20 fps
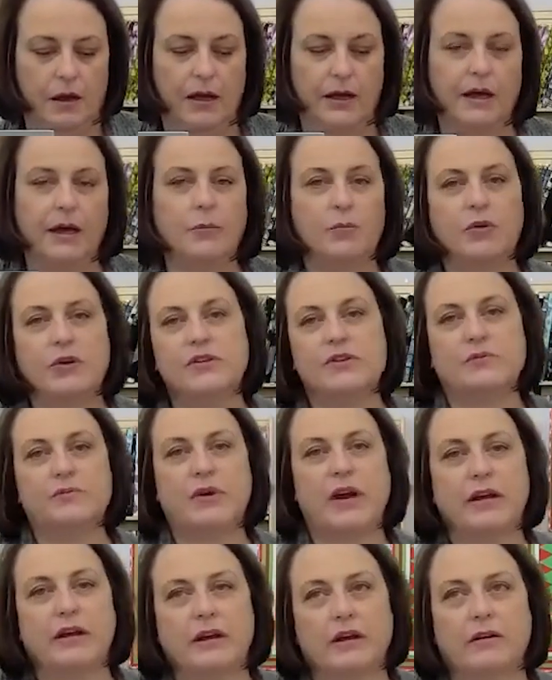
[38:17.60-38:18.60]
I keep reaching
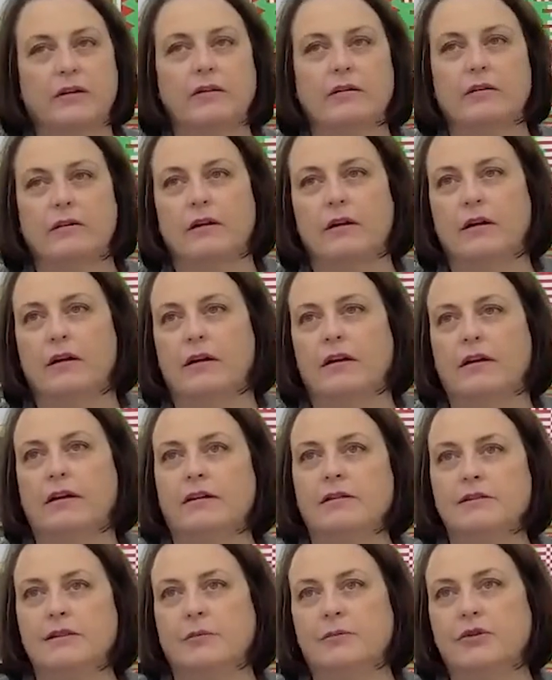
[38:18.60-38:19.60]
back here
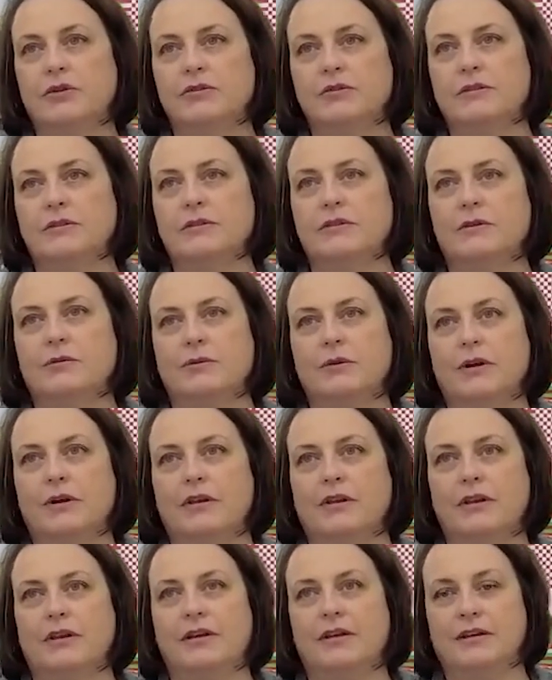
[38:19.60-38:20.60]
because I'm used to sewing
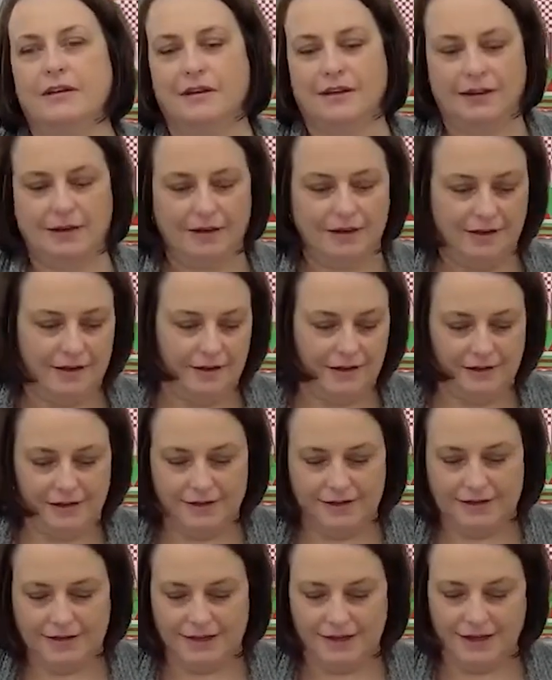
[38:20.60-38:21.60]
on
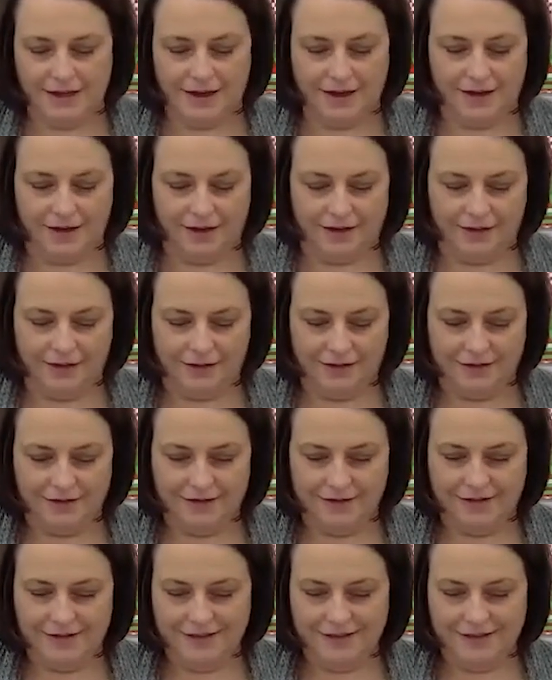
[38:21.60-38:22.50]
the TL.